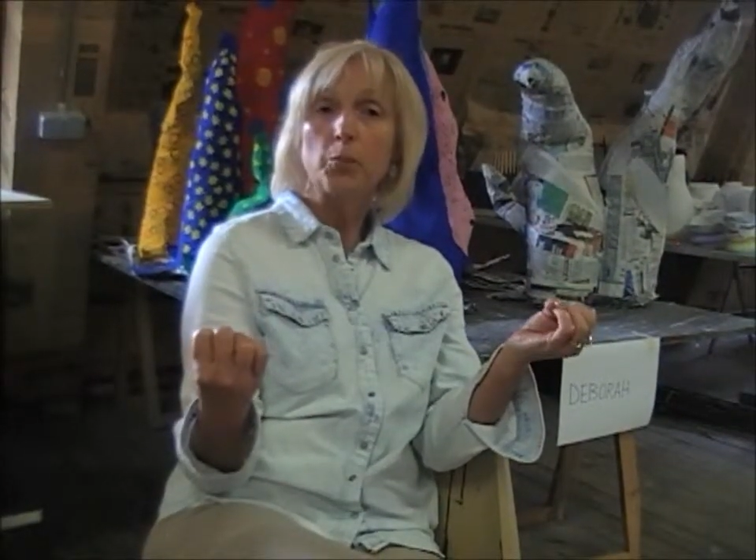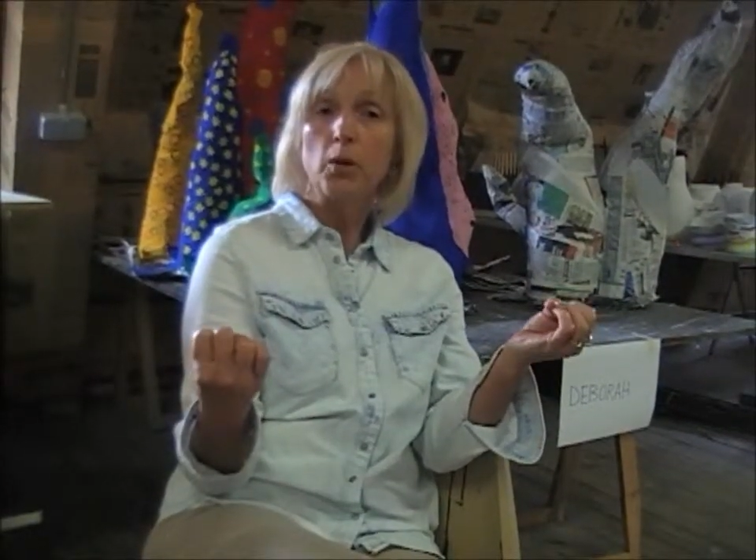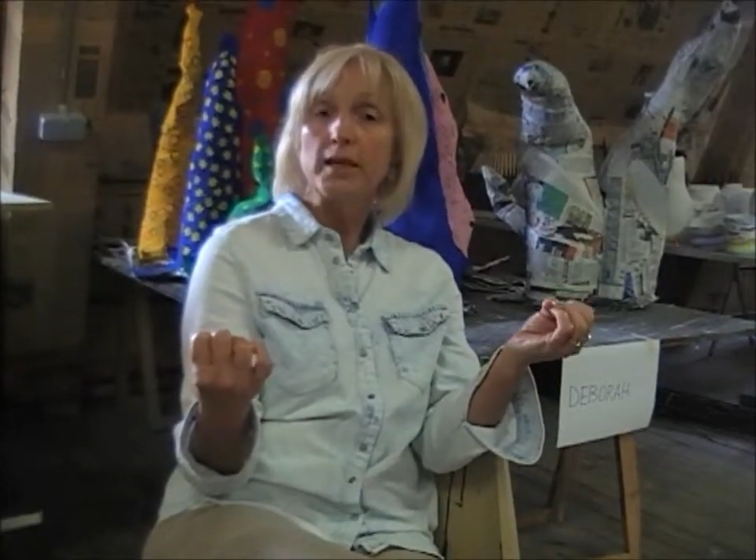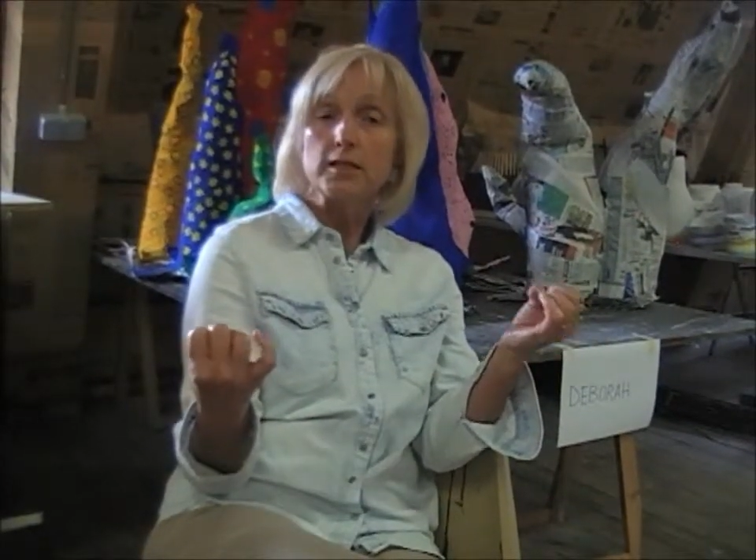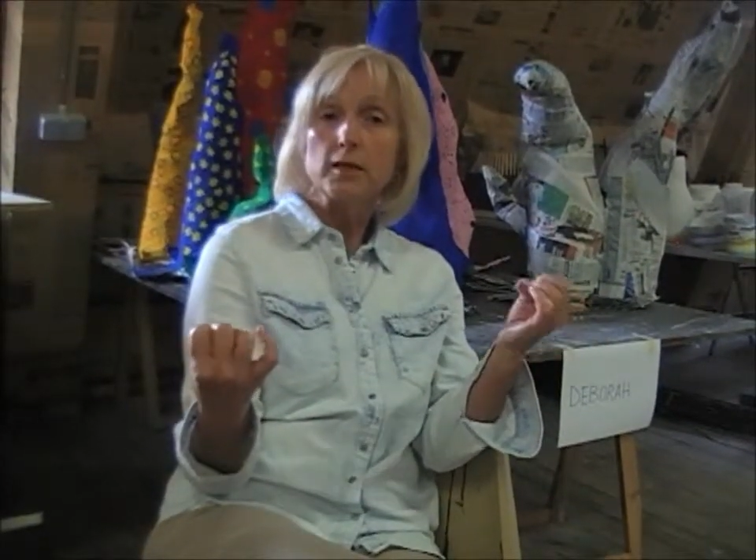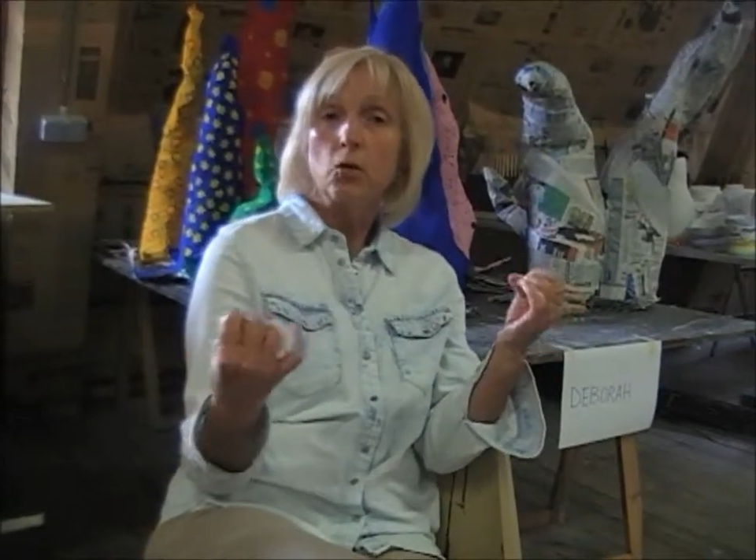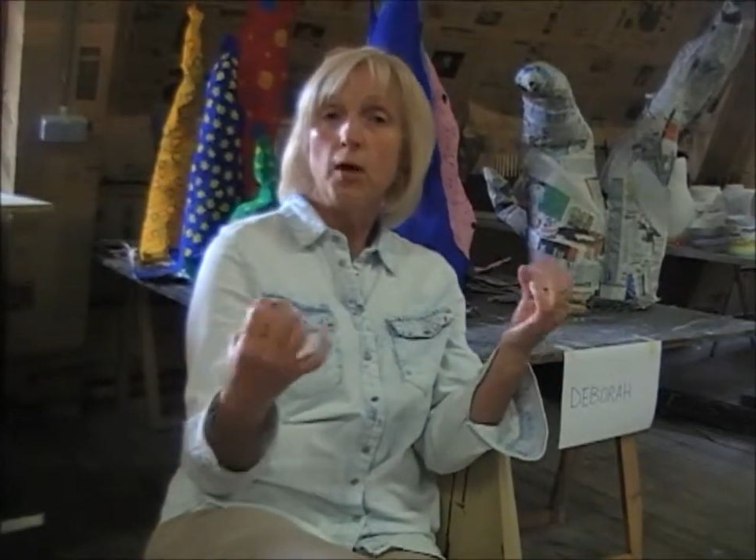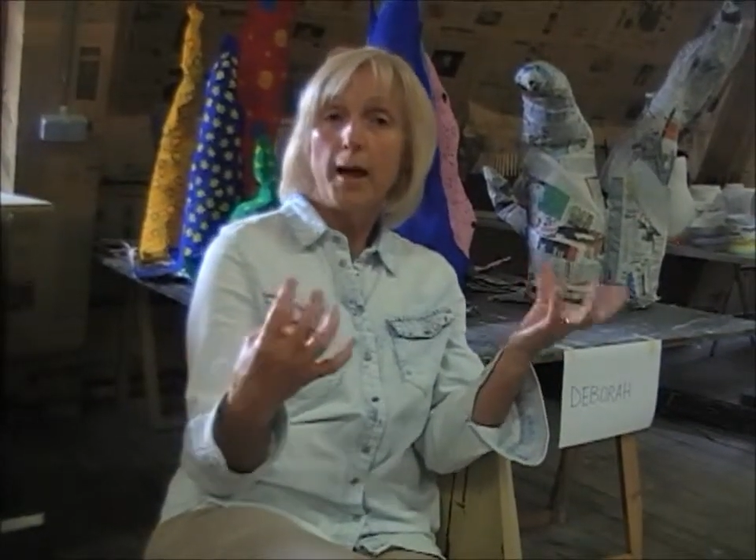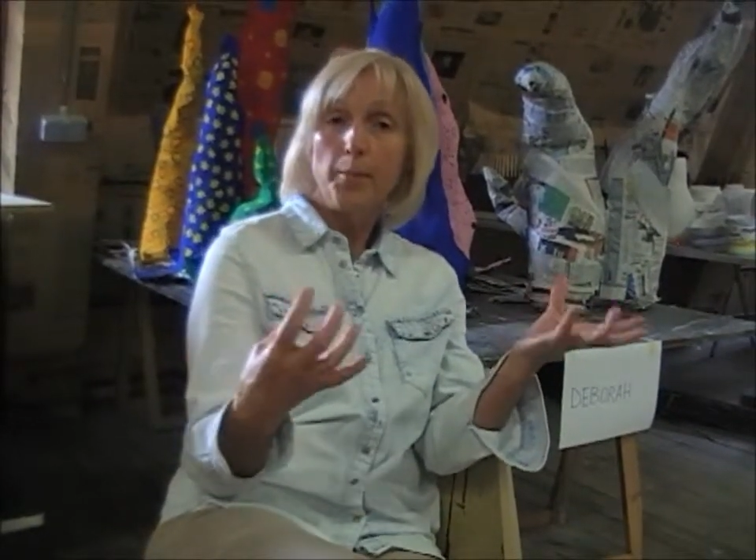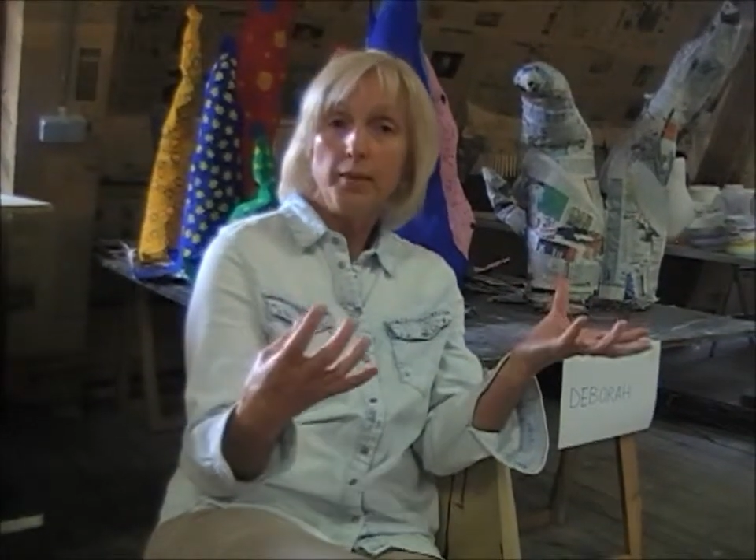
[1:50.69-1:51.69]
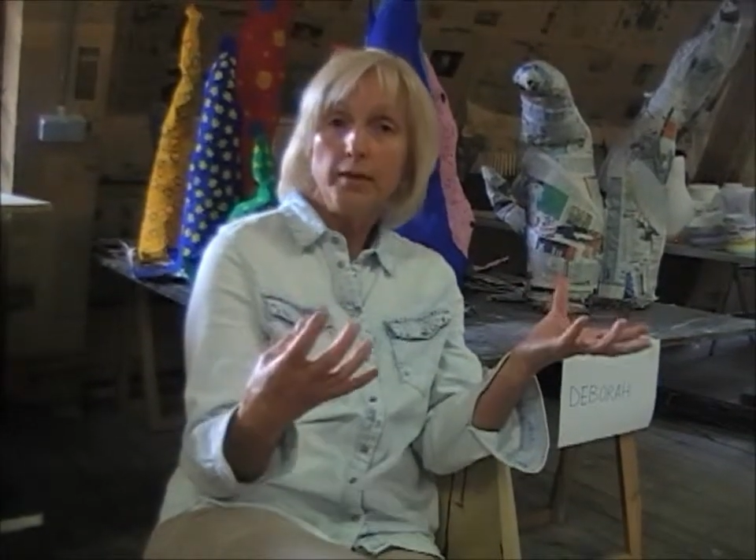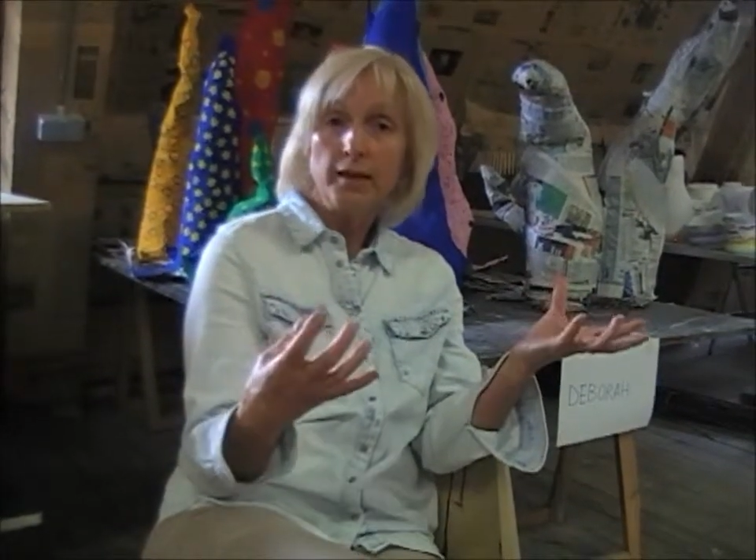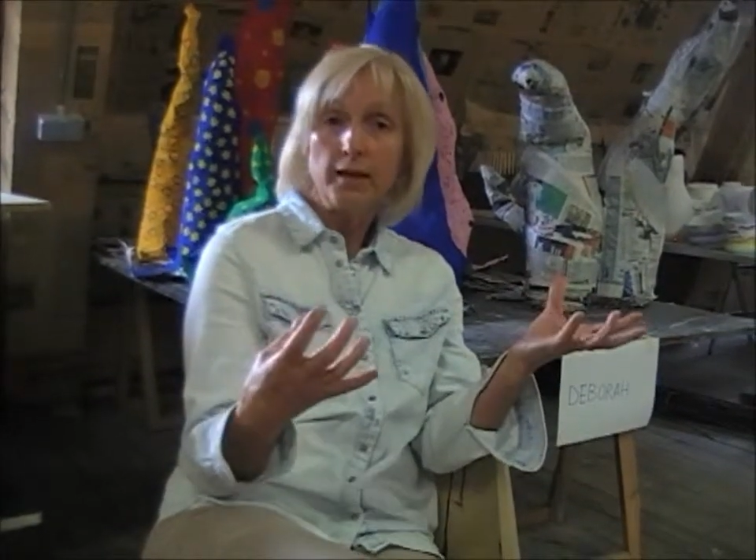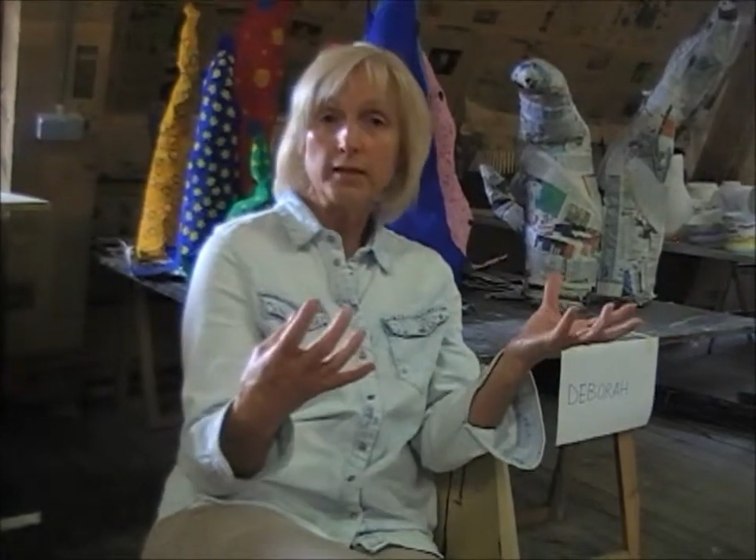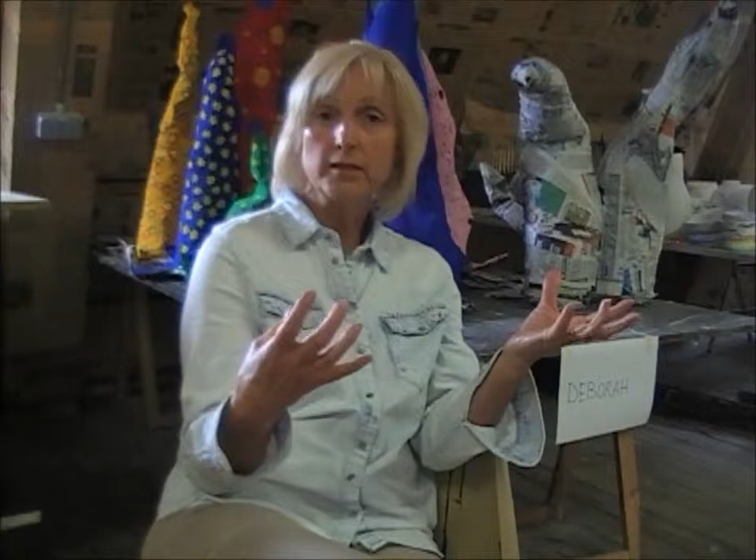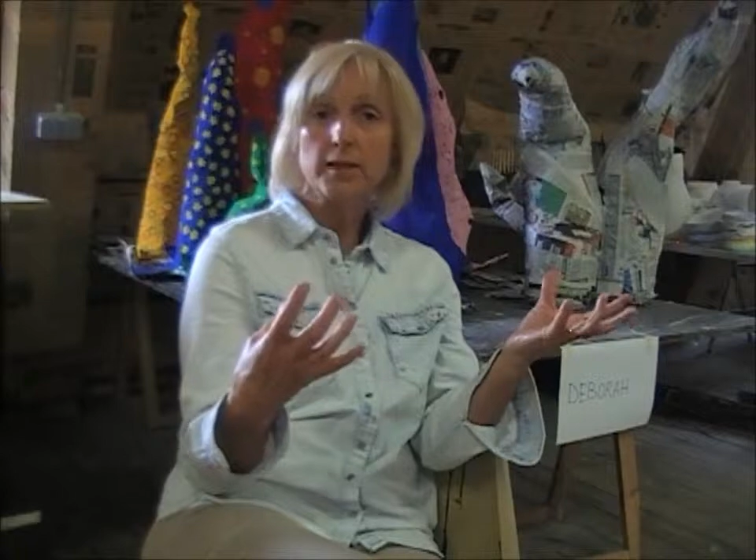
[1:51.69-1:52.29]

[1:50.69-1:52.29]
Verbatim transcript: political happenings.